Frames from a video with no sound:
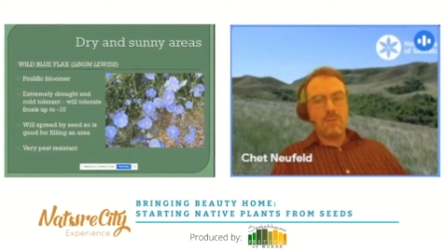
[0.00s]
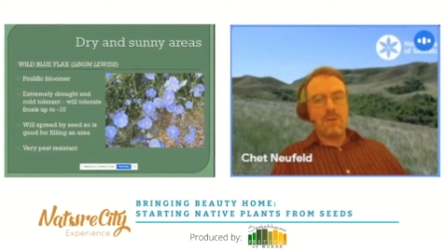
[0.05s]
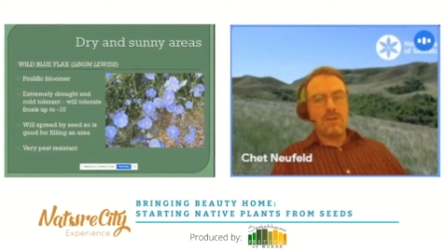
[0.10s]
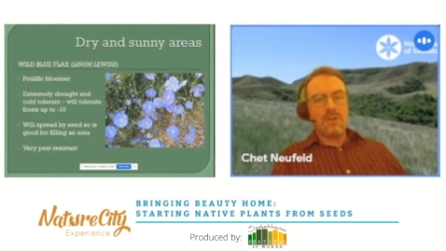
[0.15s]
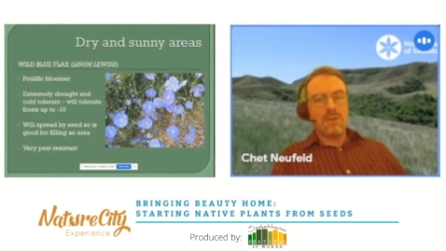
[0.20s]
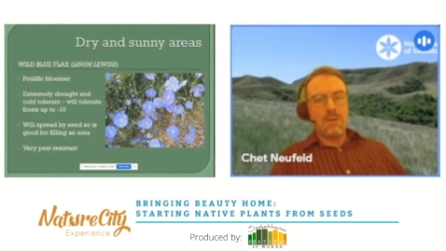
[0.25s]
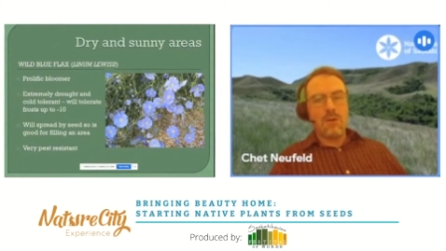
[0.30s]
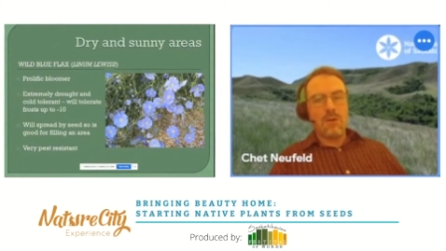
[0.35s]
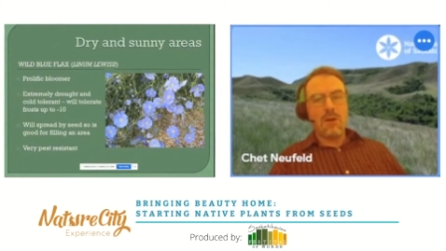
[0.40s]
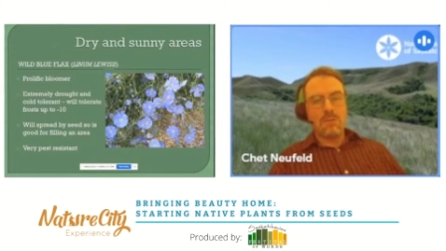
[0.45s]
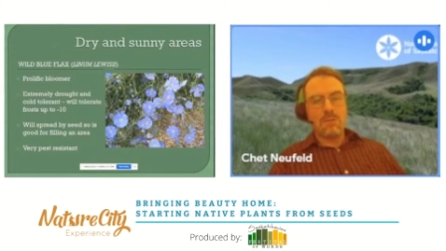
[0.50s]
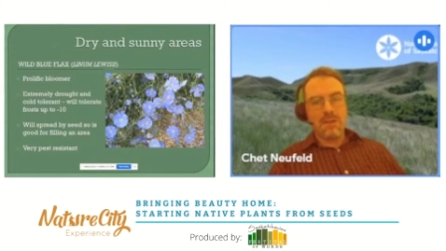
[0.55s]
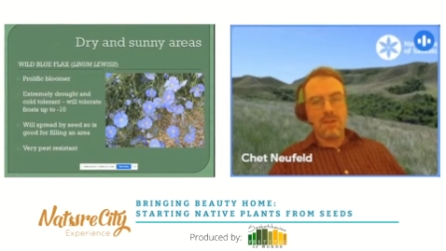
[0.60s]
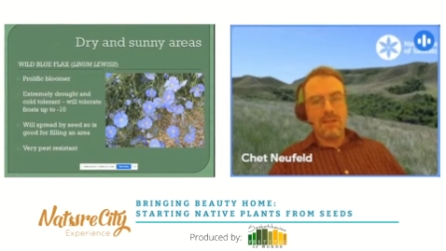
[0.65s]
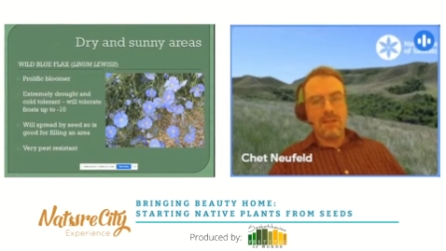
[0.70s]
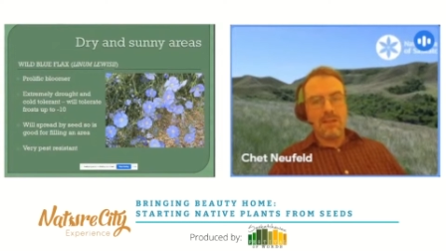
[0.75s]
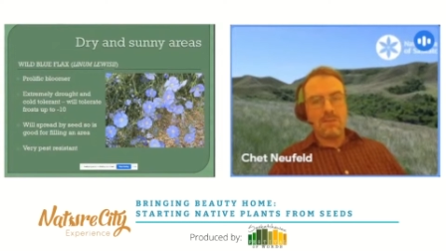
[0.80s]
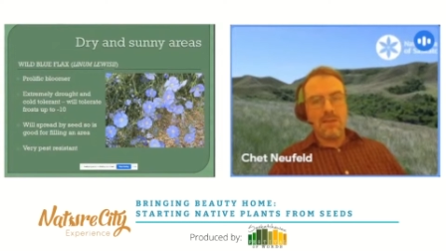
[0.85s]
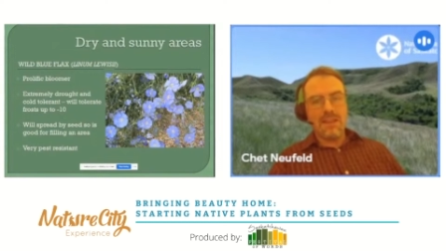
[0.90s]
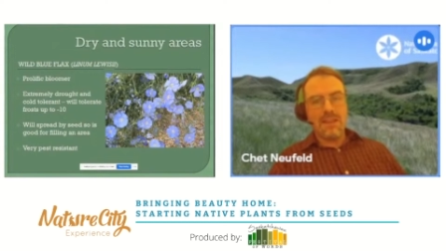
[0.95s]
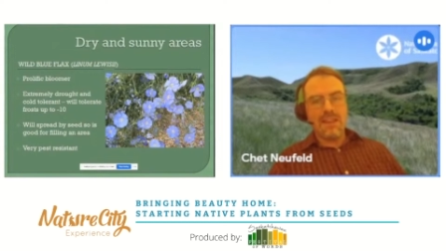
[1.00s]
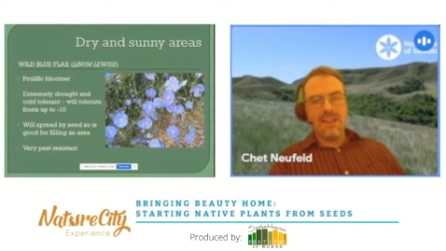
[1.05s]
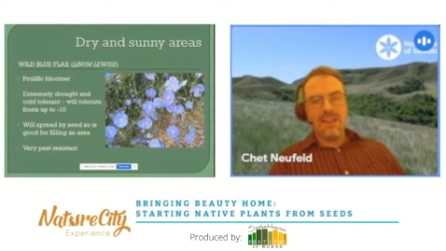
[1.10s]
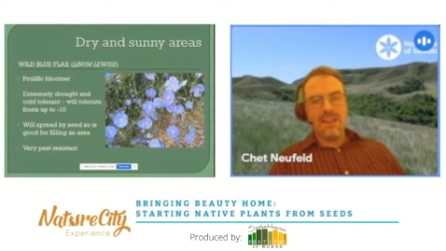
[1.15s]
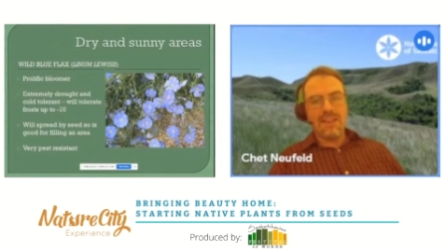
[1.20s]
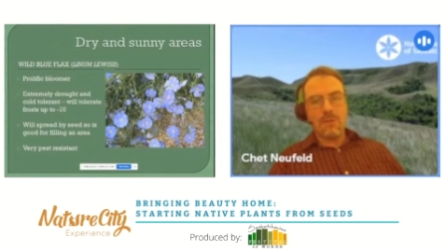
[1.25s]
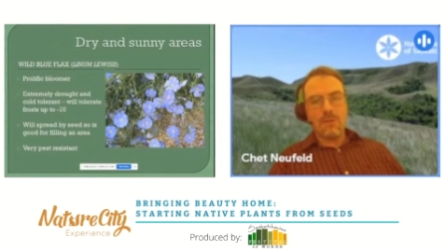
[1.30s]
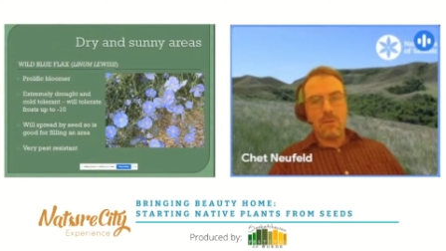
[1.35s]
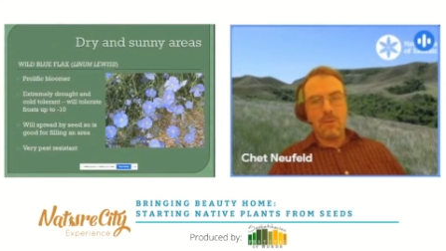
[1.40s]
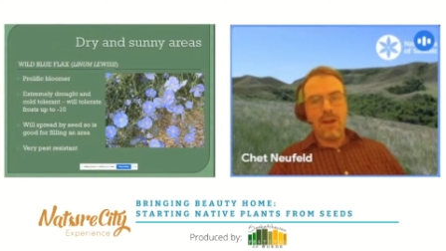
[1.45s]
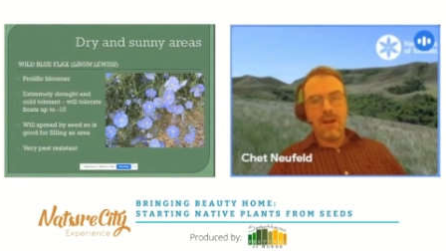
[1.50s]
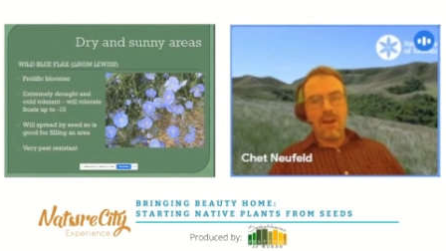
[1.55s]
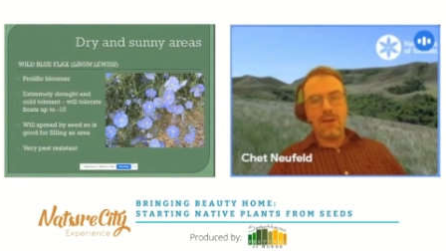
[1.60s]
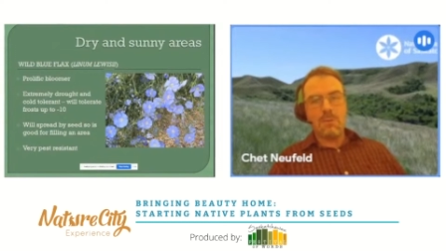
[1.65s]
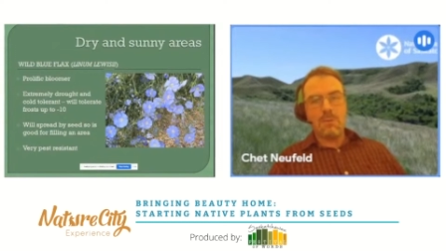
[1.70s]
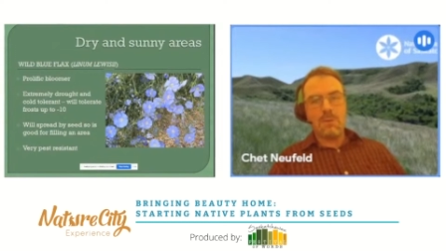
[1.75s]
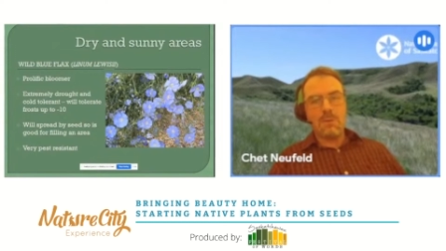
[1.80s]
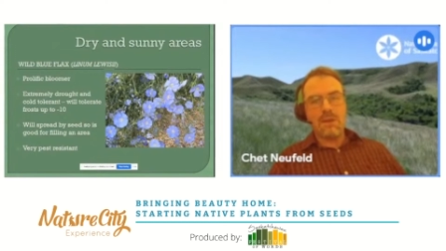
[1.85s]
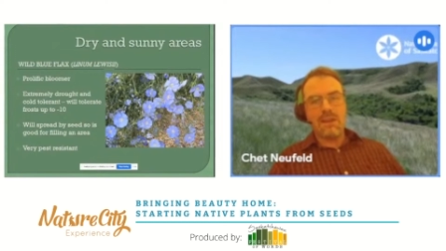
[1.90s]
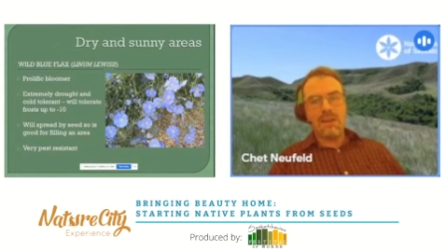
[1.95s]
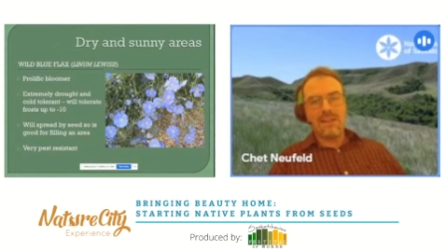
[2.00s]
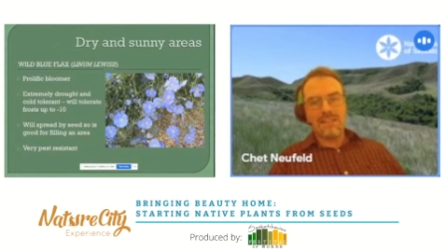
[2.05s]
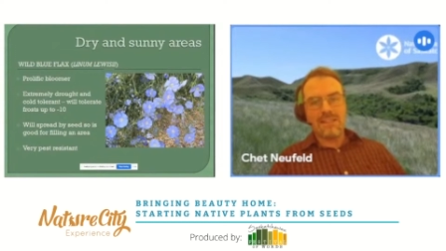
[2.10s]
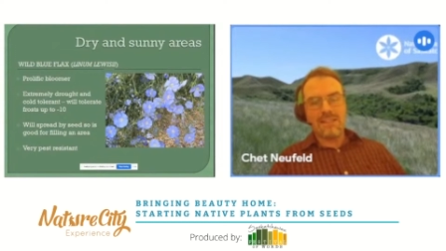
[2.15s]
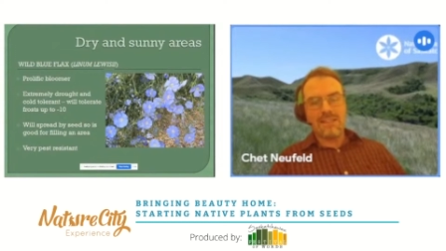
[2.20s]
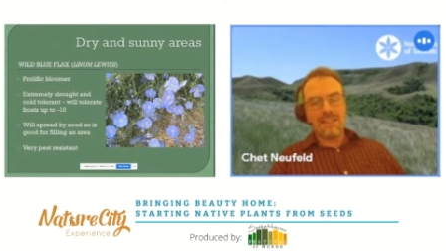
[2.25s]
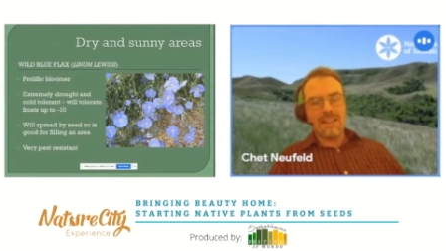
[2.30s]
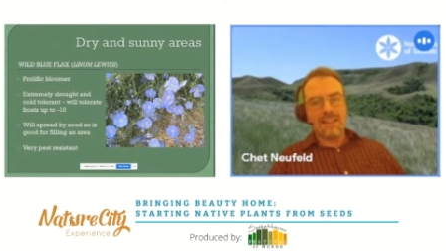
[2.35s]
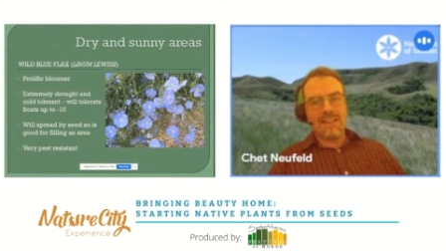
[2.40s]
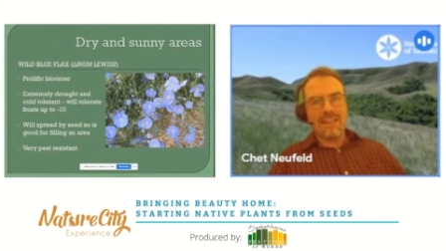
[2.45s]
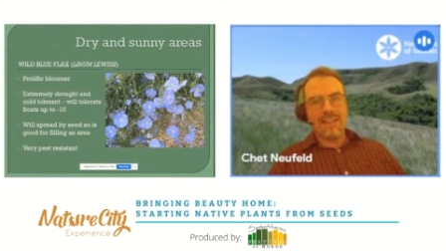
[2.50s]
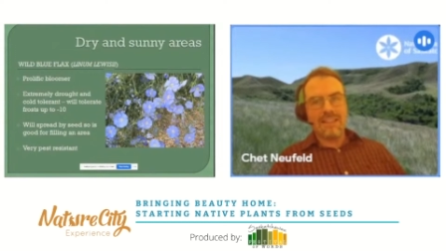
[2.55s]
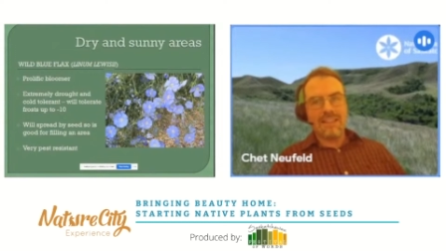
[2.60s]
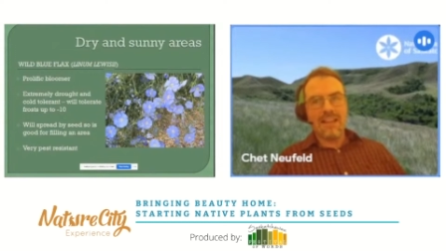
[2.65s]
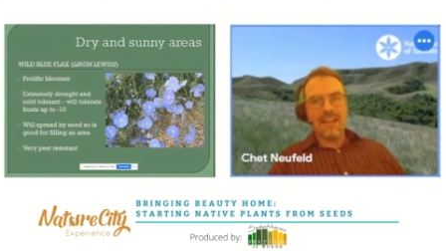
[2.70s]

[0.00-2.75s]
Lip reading: would normally be in the wild because it's getting a